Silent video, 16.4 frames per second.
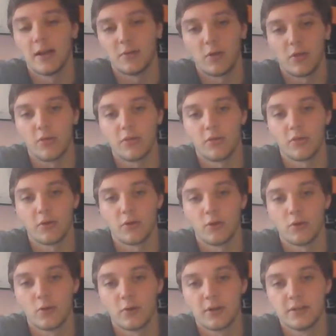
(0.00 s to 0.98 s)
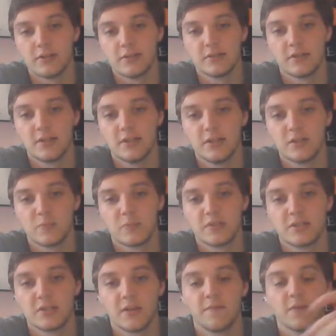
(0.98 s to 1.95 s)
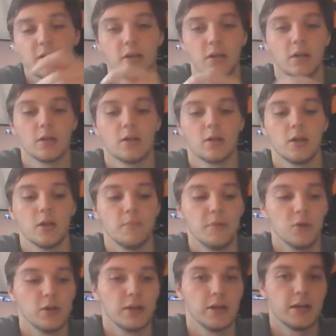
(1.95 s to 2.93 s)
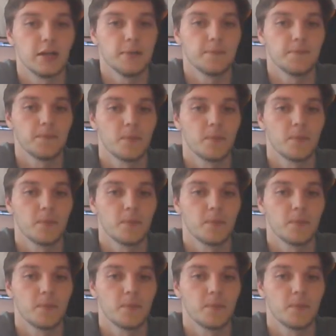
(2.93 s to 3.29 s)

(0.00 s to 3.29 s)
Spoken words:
and the third is the specific immunity.